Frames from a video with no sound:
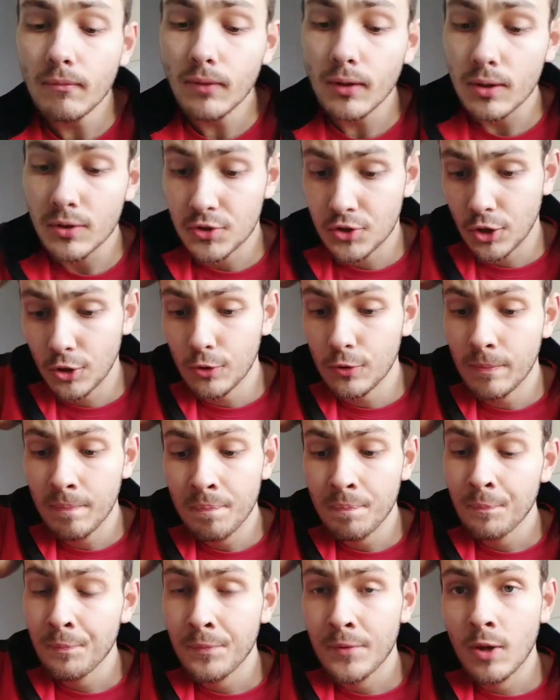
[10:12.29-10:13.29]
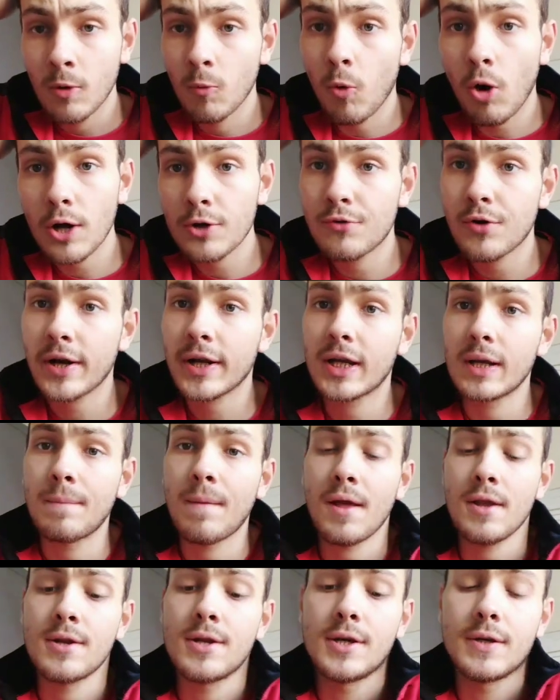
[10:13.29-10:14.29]
So what I'd
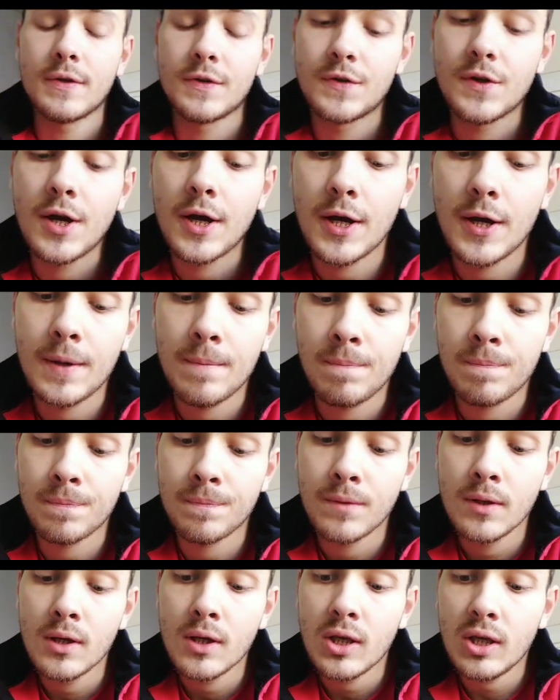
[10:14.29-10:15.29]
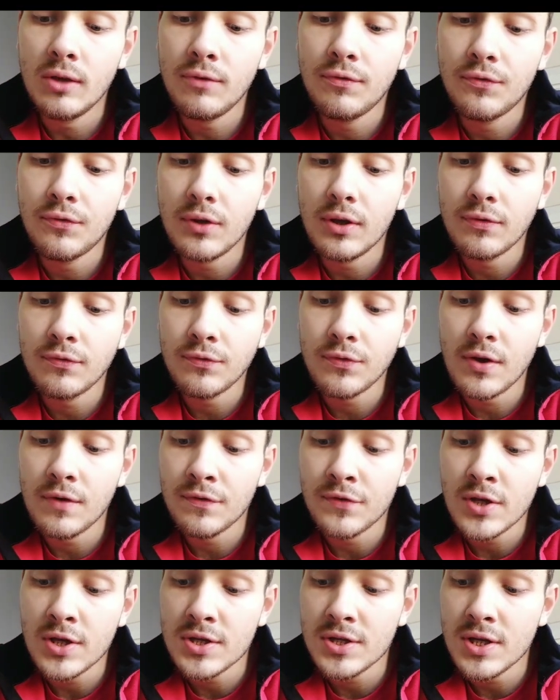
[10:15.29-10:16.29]
recommend is, if
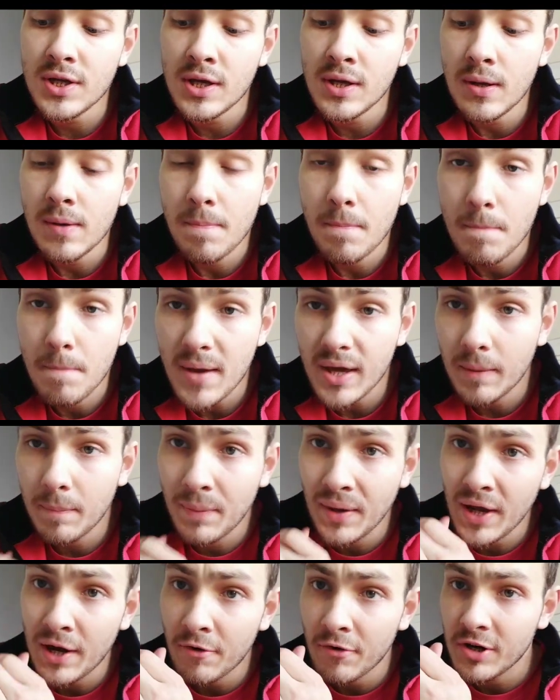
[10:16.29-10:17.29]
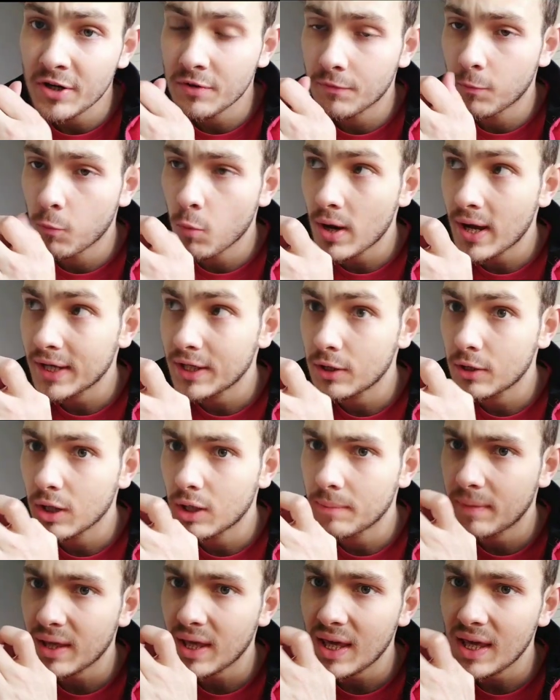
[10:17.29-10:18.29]
there's a big period of where you're going to
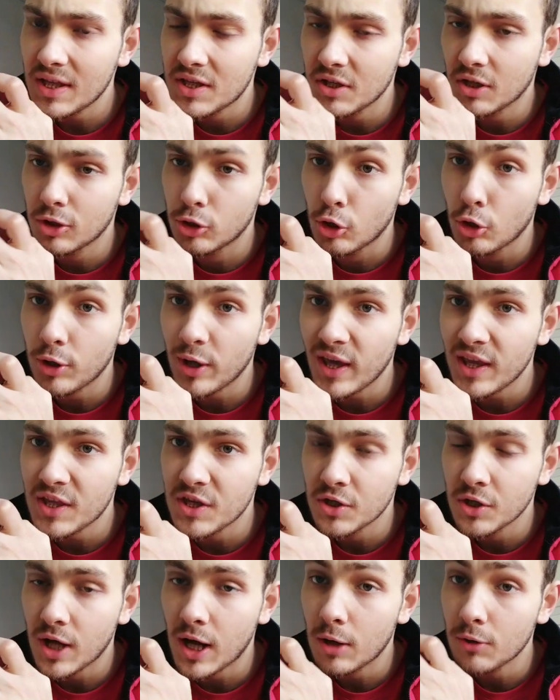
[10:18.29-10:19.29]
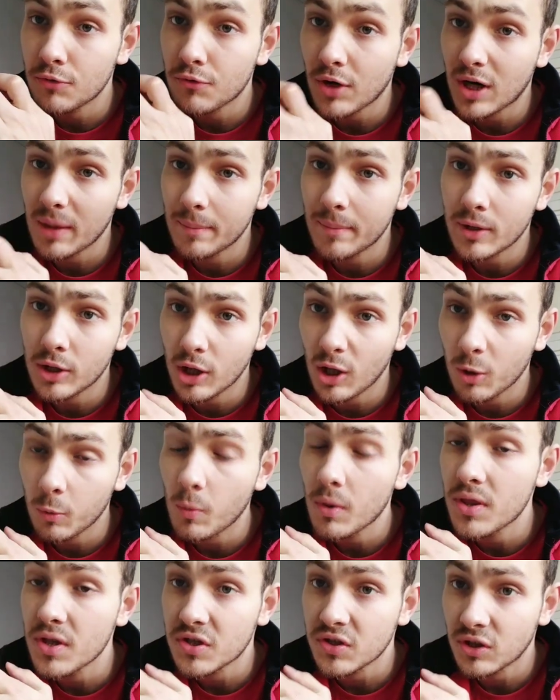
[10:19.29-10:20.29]
be eating and not eating, I would recommend going with
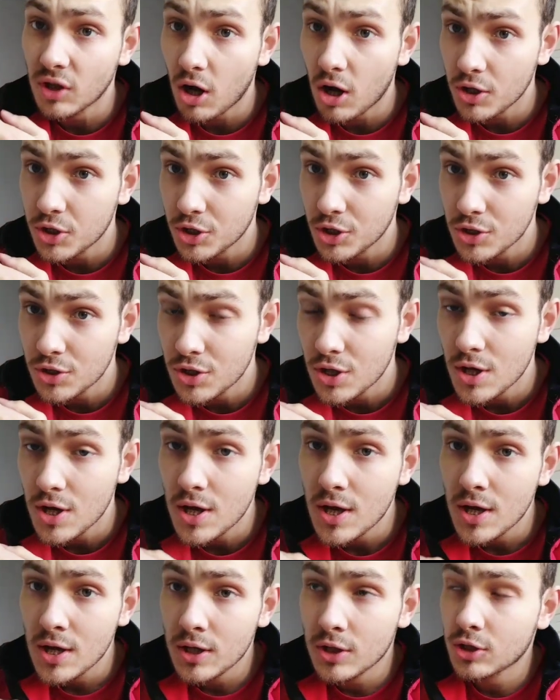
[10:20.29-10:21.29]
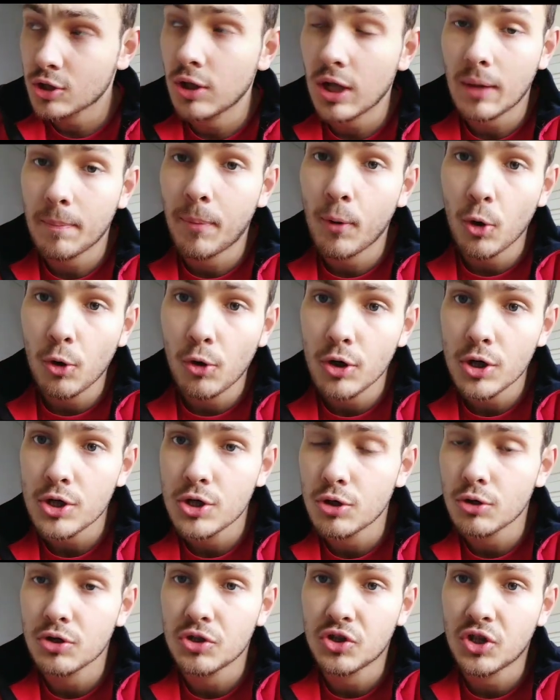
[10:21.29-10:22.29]
the starches, so like porridge
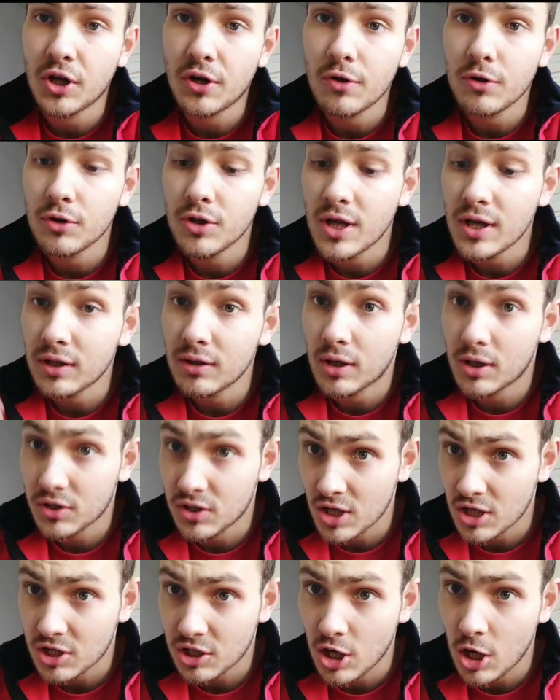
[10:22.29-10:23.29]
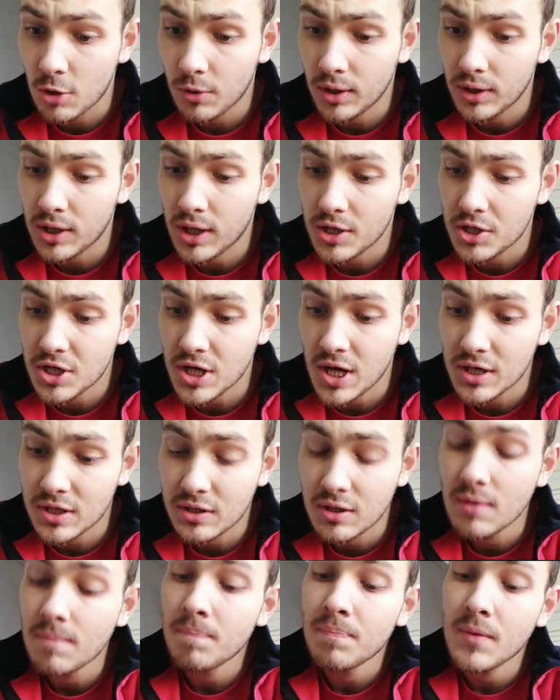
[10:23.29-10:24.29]
or cereal, because they slowly digest.
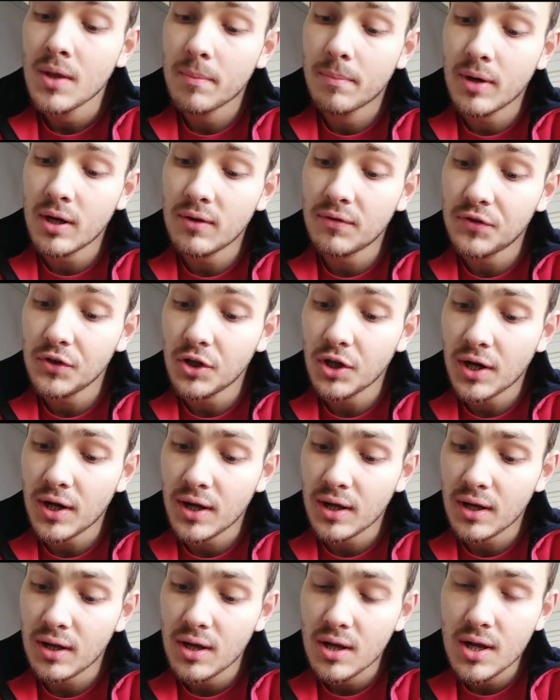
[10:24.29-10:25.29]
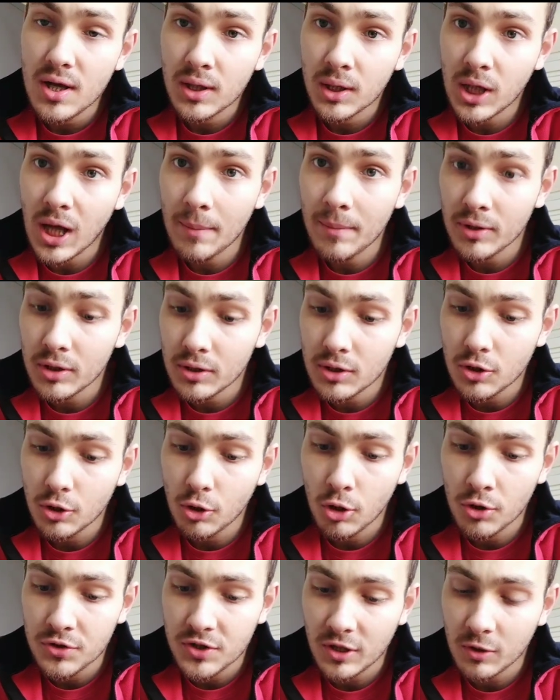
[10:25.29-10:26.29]
But if you're going to come into
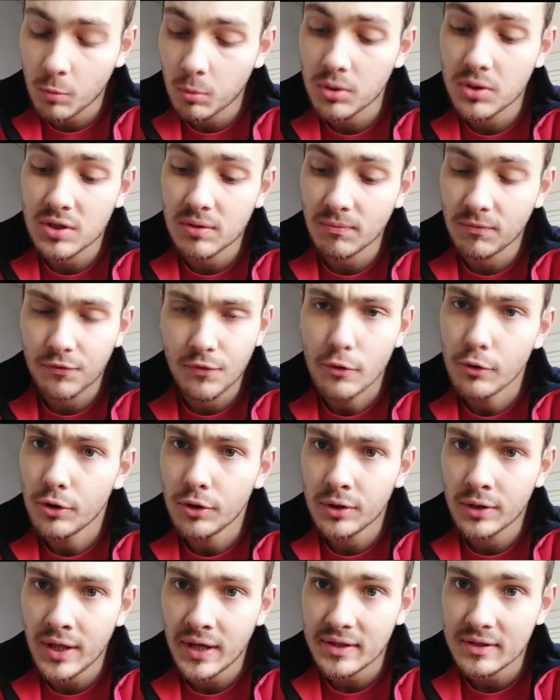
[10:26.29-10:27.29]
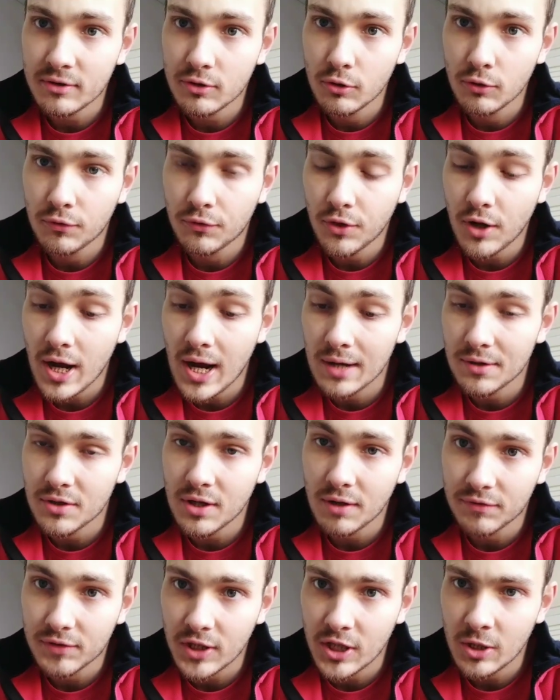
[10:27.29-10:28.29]
contact with some food in the next 2-3 hours
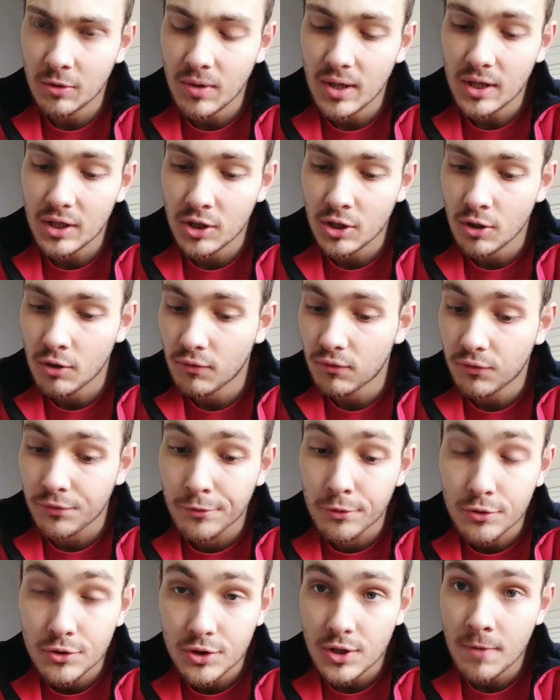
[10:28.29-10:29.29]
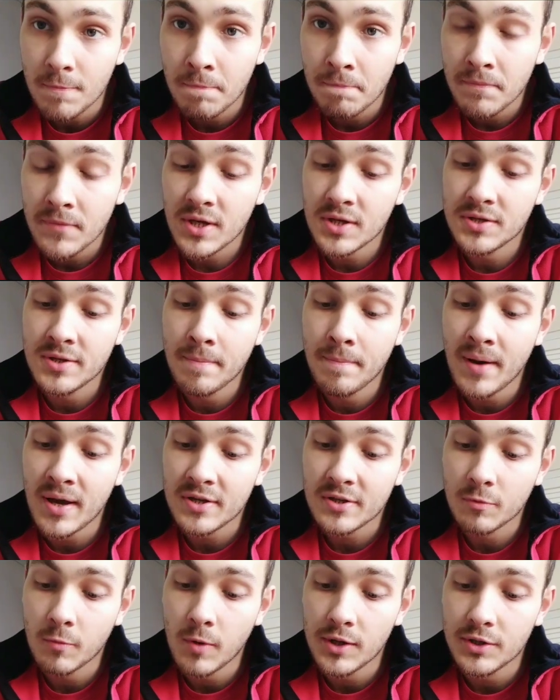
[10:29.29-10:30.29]
after you eat, fruit is the
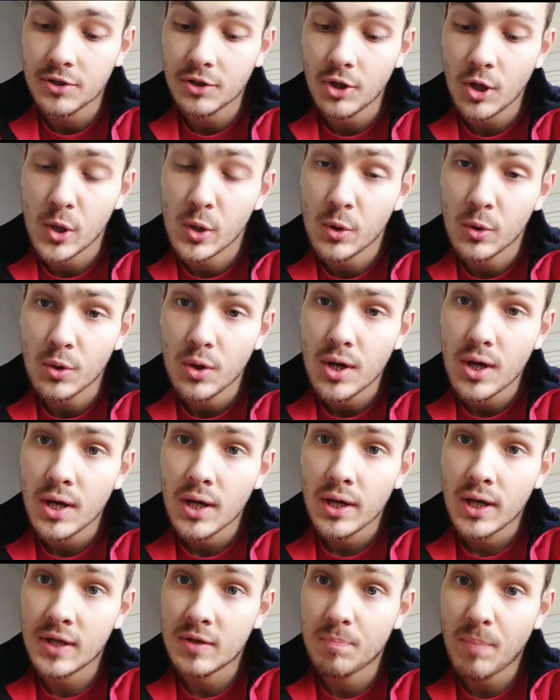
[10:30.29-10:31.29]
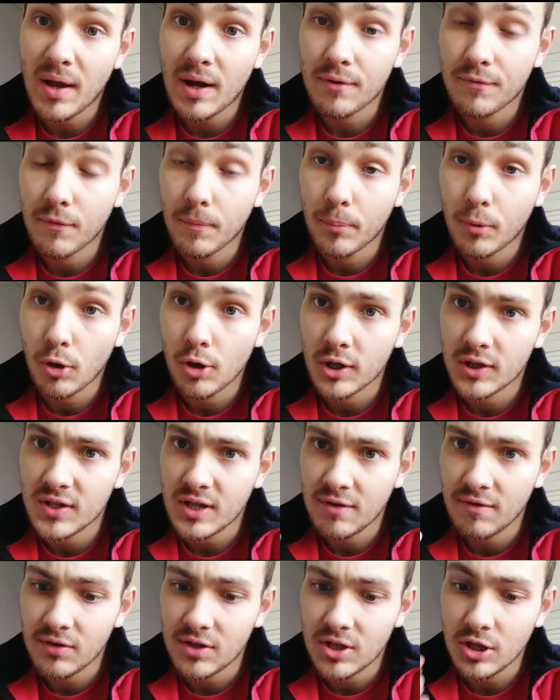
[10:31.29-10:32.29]
best way to go. It's better for
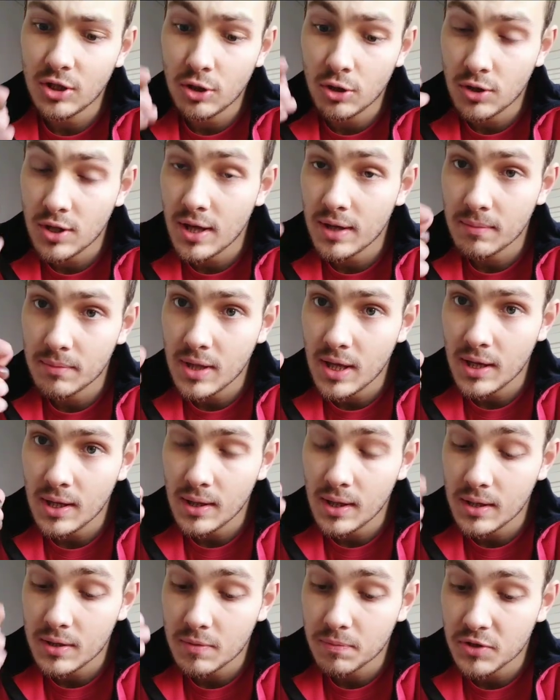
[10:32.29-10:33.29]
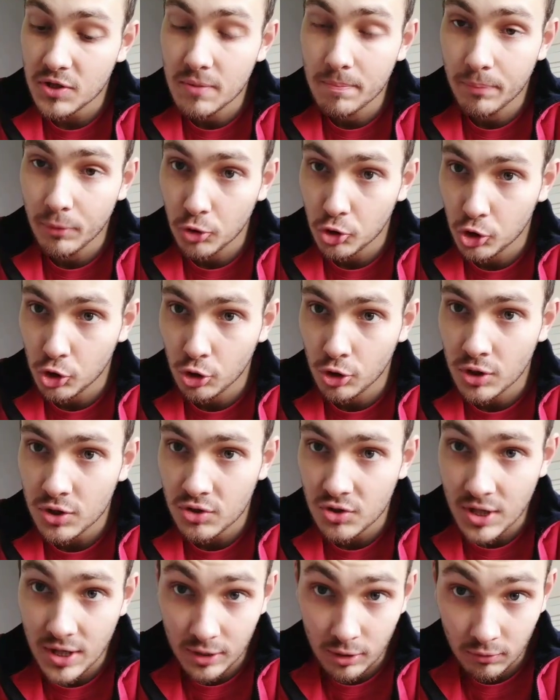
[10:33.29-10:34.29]
productivity, it's simple sugars,
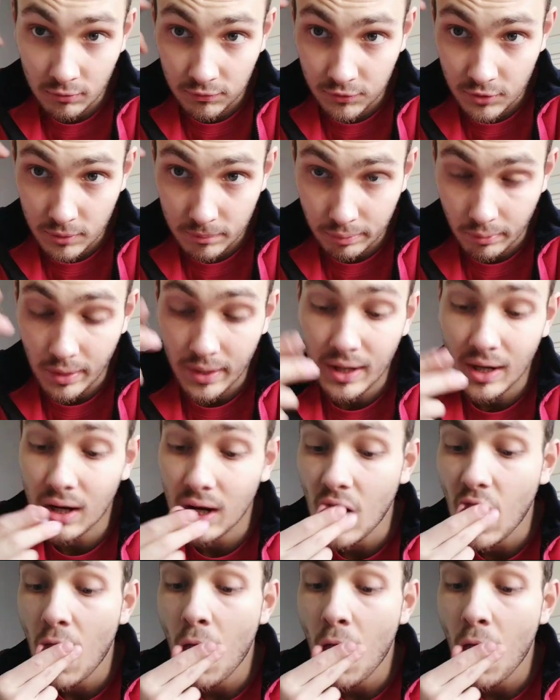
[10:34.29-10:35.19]
they're good for your brain.